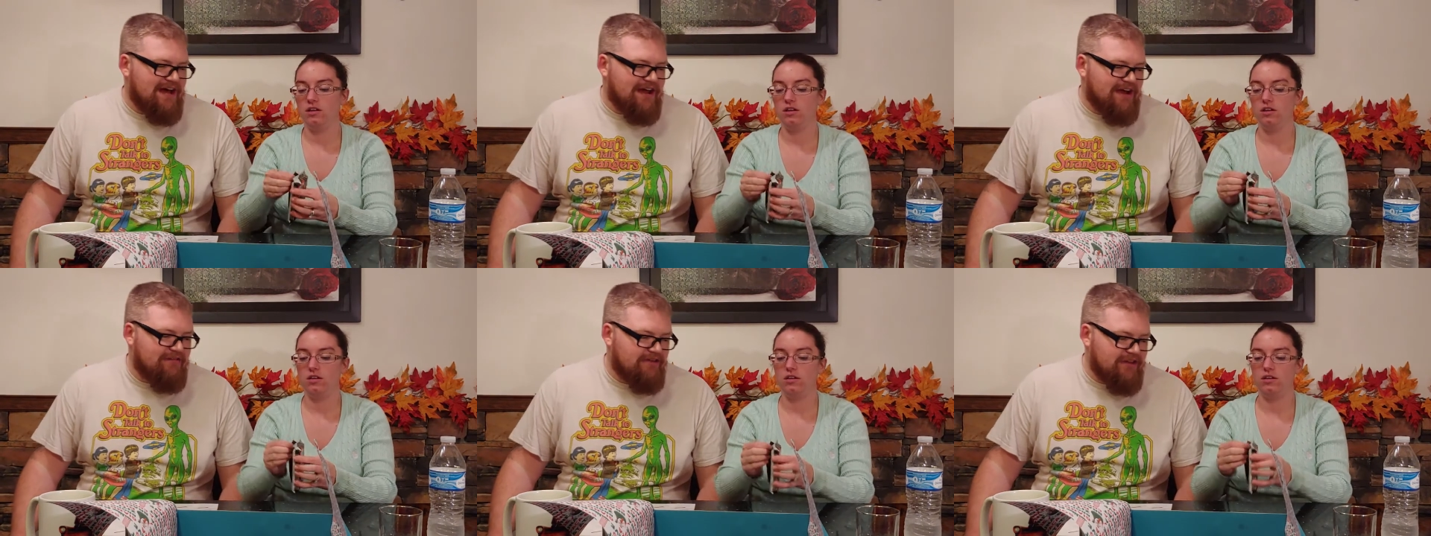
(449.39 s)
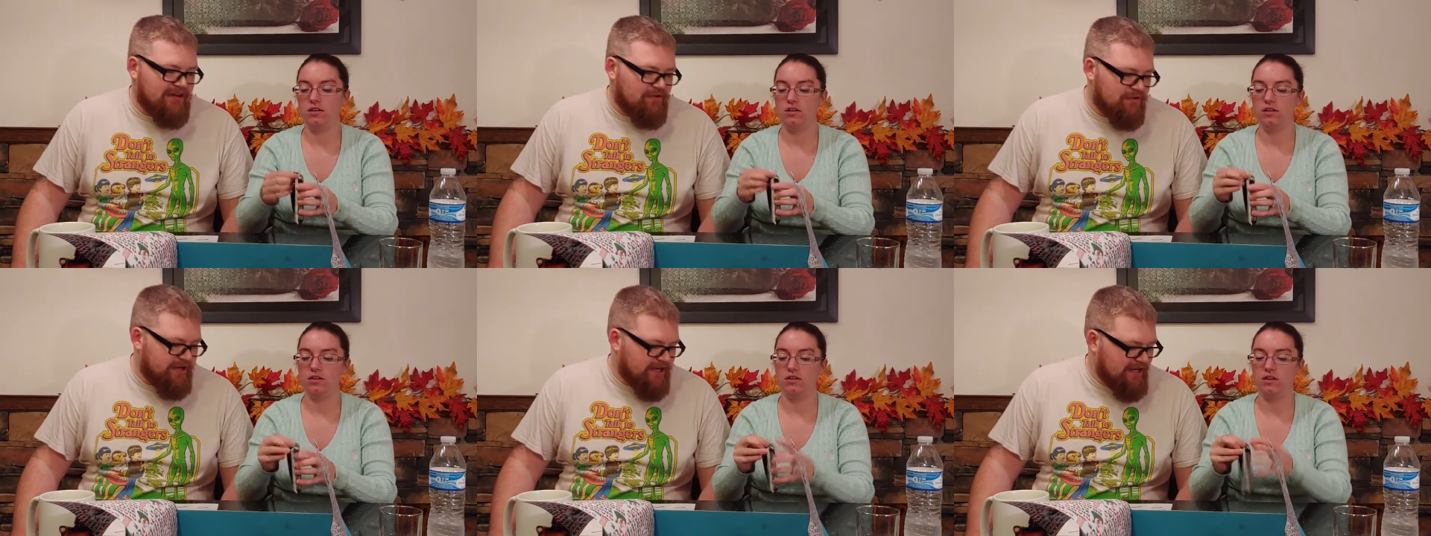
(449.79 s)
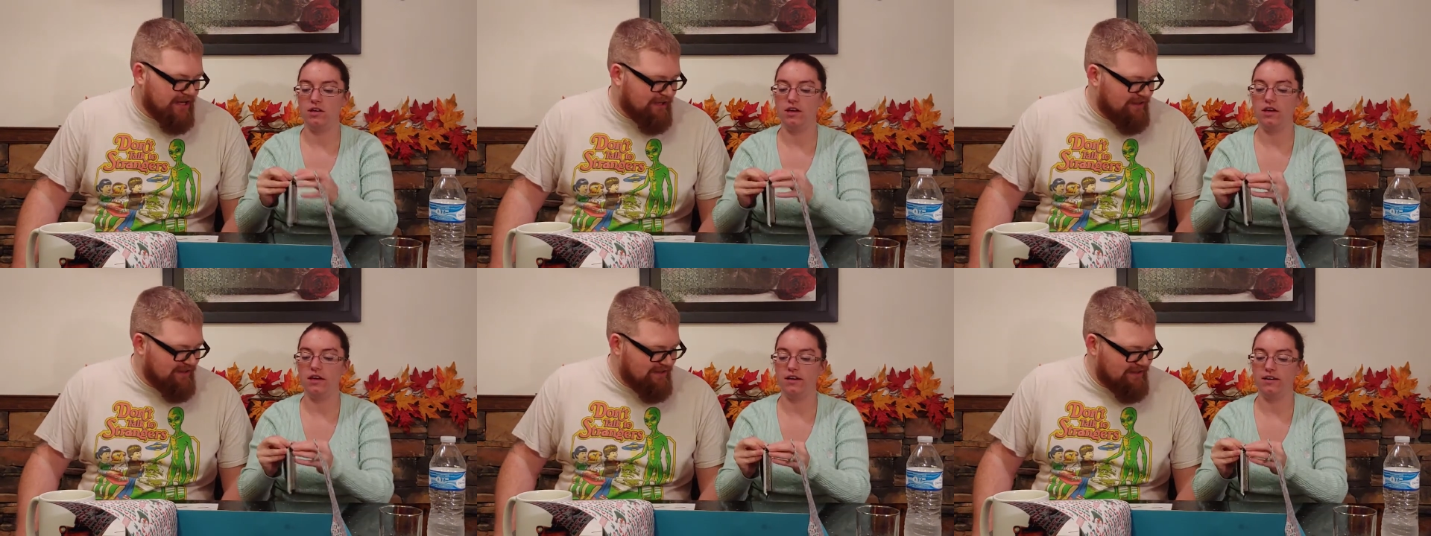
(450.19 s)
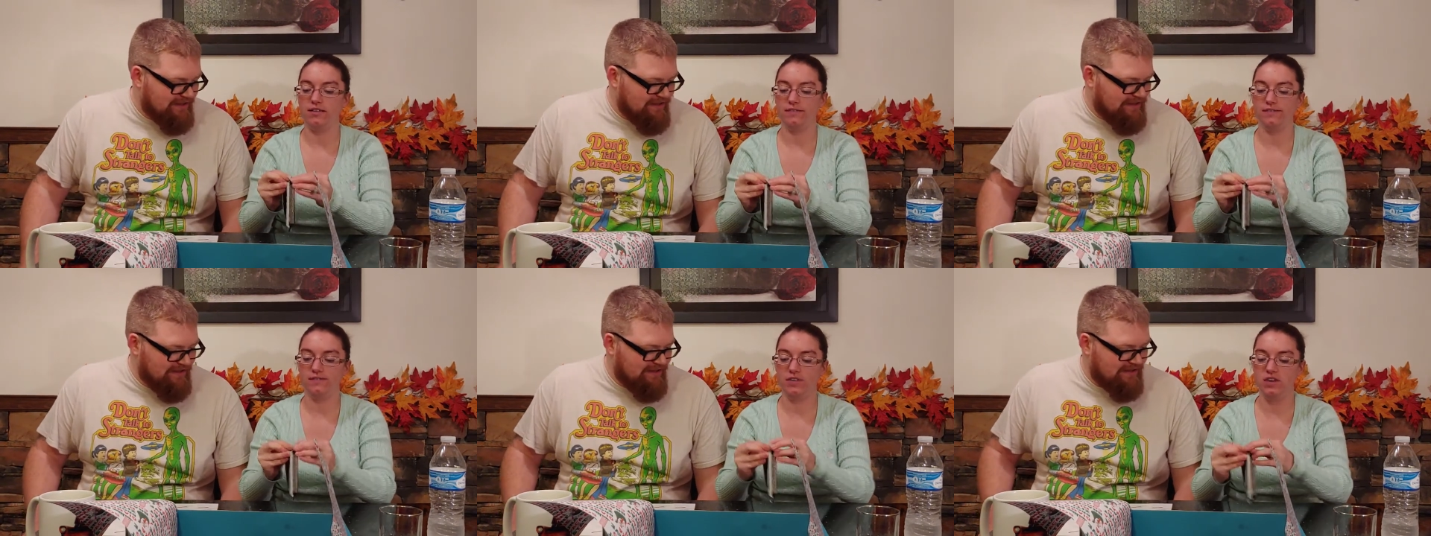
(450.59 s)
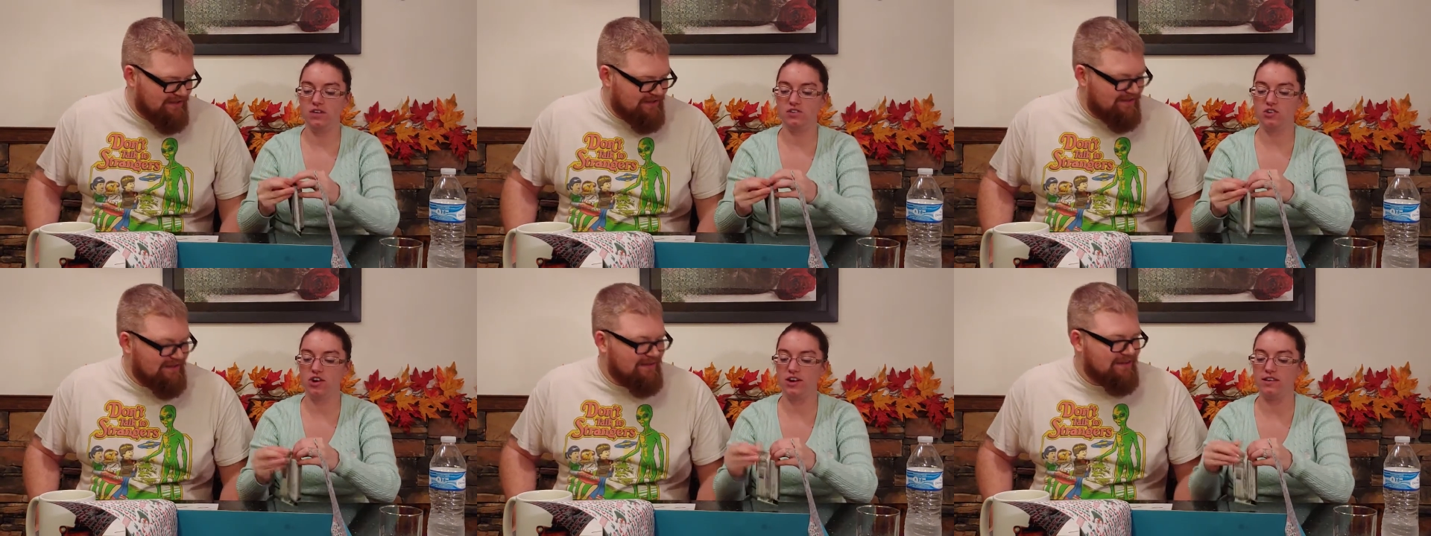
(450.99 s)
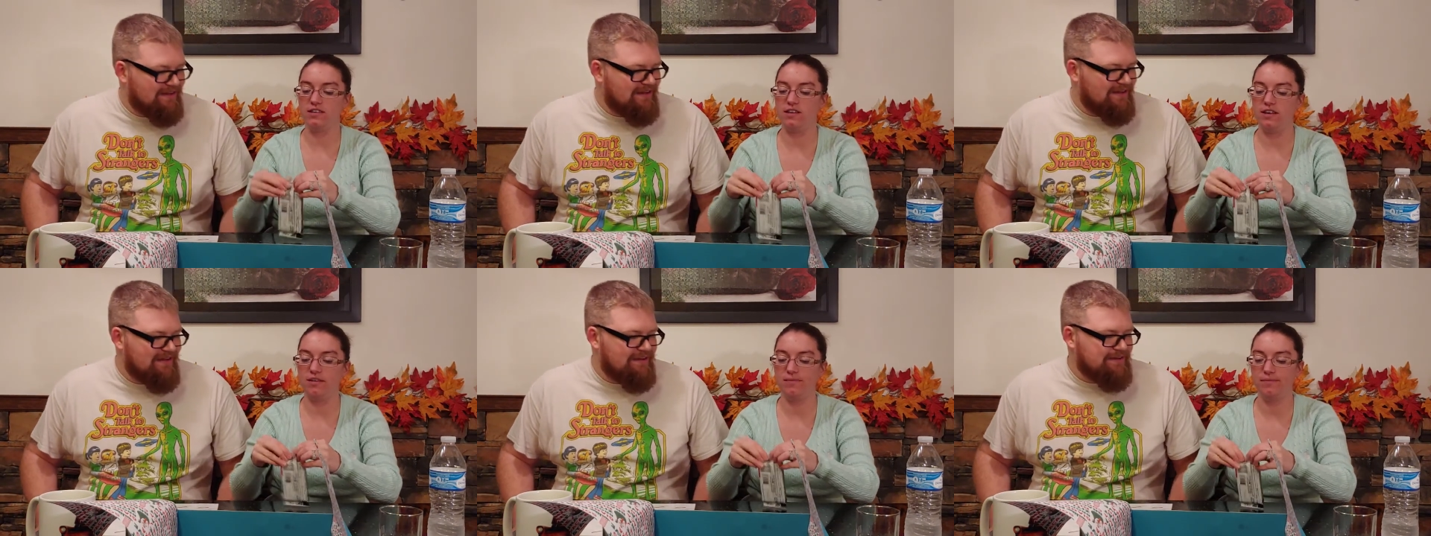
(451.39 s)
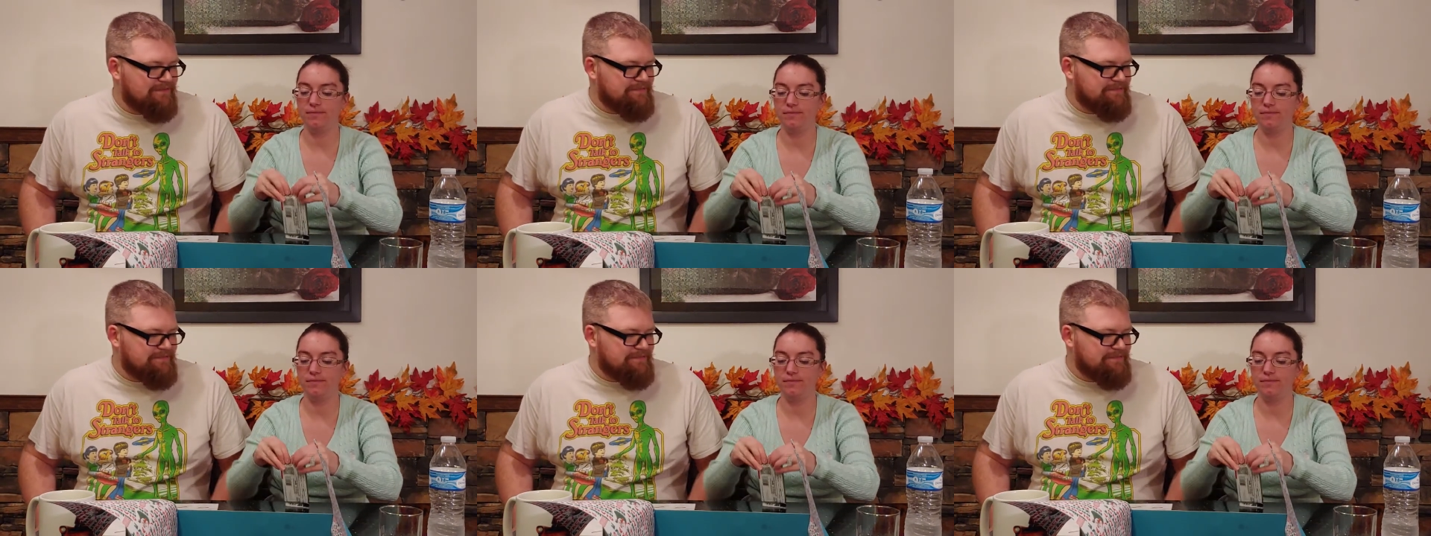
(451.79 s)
Speaker 1: eyeing everything we're eating. Yeah, he's crazy.